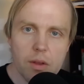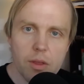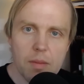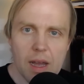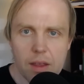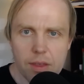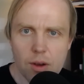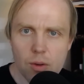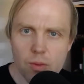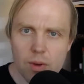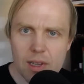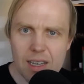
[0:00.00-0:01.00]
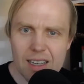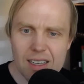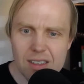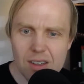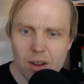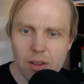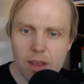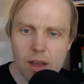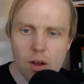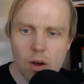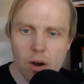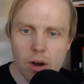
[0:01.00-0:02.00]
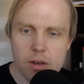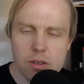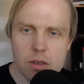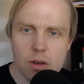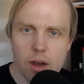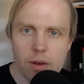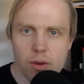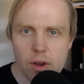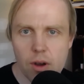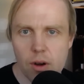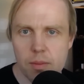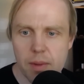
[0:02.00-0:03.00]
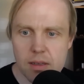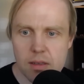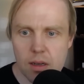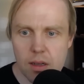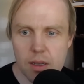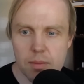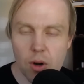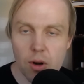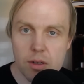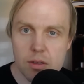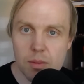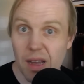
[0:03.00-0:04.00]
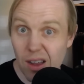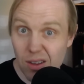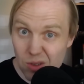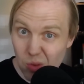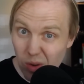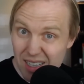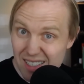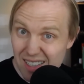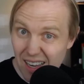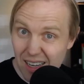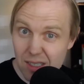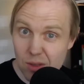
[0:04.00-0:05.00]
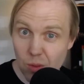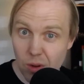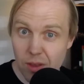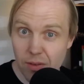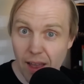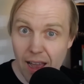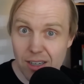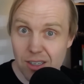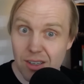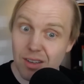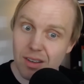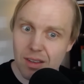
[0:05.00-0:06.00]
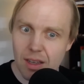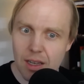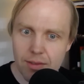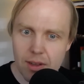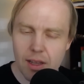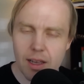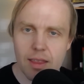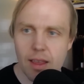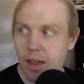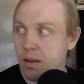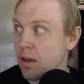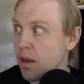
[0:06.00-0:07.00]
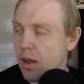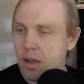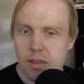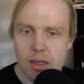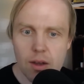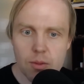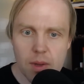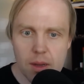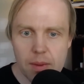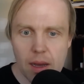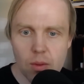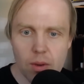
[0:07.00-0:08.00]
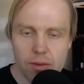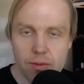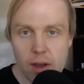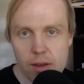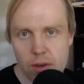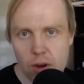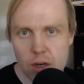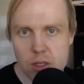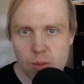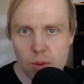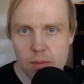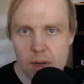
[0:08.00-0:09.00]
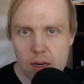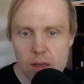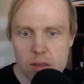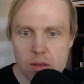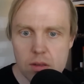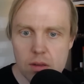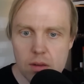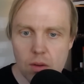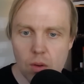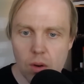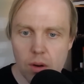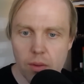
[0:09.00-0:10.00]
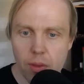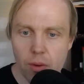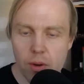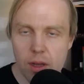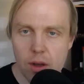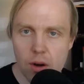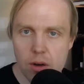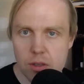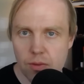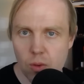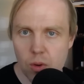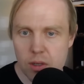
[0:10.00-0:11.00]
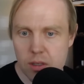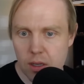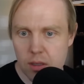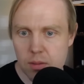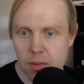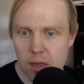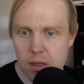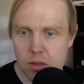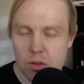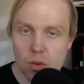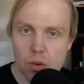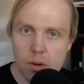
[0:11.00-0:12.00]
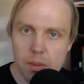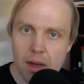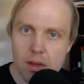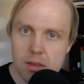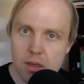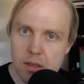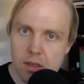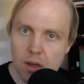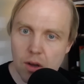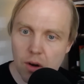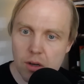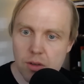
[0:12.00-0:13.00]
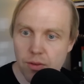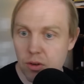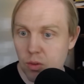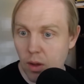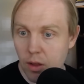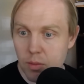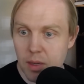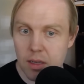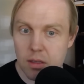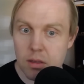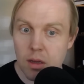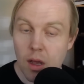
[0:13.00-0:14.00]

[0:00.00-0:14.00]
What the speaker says: the math here really isn't all that hard, so every card basically marks about 20 seconds worth of action. You can think of it like that. So that would be about, 5 cards per minute, or 30 cards for 6 minutes, or about 60 cards for 12 minutes.